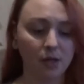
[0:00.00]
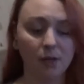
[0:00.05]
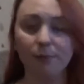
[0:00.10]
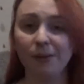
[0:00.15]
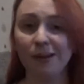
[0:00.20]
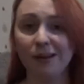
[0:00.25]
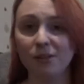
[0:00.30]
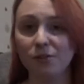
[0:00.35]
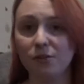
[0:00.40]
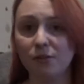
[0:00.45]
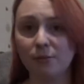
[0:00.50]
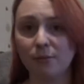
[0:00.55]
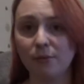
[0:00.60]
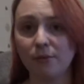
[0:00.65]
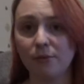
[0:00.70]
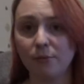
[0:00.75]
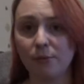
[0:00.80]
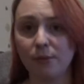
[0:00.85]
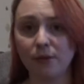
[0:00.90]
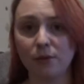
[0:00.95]
I need to have a bit
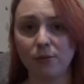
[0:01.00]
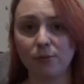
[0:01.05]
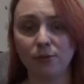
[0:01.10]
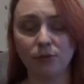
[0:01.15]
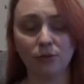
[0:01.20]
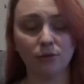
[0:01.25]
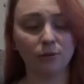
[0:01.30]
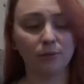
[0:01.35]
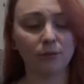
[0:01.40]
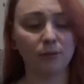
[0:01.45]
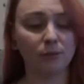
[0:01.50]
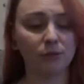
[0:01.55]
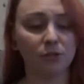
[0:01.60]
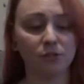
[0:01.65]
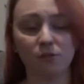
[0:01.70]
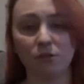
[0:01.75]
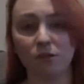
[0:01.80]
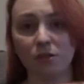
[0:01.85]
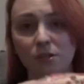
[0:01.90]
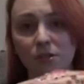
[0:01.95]
of a wiggle, but normally once
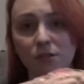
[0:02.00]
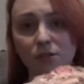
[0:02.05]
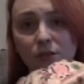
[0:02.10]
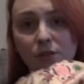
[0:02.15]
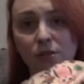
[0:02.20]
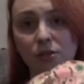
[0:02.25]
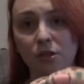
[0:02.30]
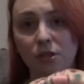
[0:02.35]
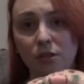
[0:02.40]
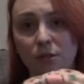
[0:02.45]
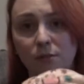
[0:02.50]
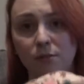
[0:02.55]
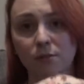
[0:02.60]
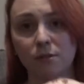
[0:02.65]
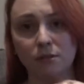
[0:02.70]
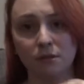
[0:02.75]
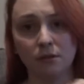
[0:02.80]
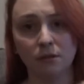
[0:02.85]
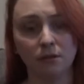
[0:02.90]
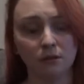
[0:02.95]
you've done this a few times
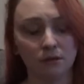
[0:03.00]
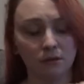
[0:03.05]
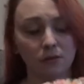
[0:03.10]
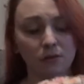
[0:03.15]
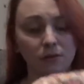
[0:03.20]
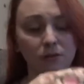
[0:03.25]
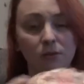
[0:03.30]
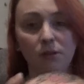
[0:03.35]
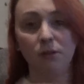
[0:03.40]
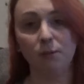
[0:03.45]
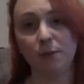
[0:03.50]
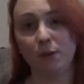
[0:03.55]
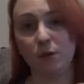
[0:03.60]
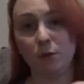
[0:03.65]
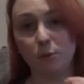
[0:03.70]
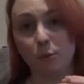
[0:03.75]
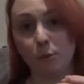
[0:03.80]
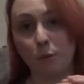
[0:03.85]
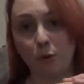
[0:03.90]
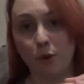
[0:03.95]
you
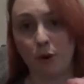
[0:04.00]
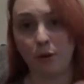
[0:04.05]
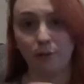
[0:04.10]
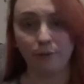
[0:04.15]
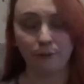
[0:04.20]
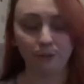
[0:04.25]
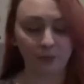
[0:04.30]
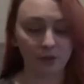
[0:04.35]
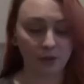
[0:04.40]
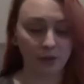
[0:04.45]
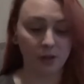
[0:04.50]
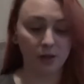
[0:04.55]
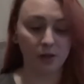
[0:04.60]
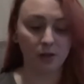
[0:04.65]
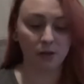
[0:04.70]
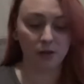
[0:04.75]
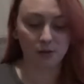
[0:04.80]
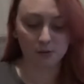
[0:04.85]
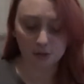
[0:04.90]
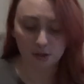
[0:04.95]
become a pro.
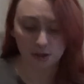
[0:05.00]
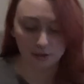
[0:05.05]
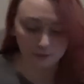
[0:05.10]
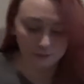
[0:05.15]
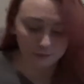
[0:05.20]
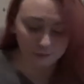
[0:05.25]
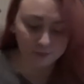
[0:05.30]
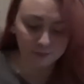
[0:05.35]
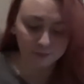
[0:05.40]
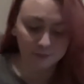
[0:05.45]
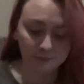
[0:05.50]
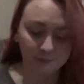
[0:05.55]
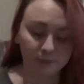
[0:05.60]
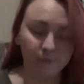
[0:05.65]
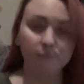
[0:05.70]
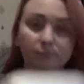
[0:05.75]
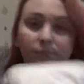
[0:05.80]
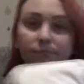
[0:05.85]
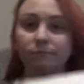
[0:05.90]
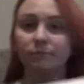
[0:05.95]
So
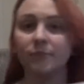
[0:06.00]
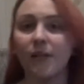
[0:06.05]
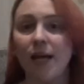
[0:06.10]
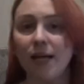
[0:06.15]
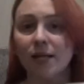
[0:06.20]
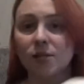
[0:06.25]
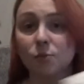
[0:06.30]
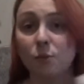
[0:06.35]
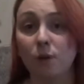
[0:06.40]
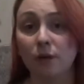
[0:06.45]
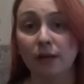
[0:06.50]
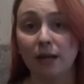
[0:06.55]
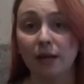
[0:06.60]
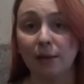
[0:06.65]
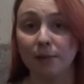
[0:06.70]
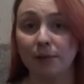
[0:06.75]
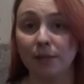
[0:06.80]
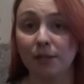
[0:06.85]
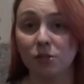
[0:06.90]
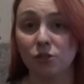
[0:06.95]
that is one
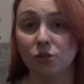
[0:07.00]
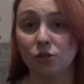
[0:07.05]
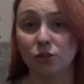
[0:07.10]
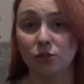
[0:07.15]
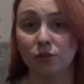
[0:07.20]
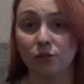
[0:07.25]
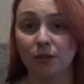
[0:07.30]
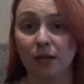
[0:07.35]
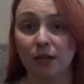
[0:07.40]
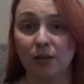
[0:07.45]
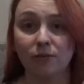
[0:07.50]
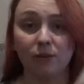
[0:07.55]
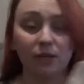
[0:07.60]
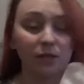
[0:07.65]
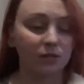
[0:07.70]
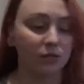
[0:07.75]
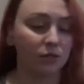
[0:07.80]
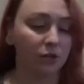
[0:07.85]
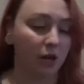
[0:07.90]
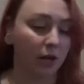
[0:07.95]
nappy stuffed and ready
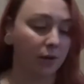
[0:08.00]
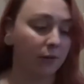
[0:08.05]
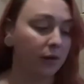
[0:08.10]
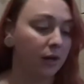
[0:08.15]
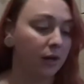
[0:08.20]
to go.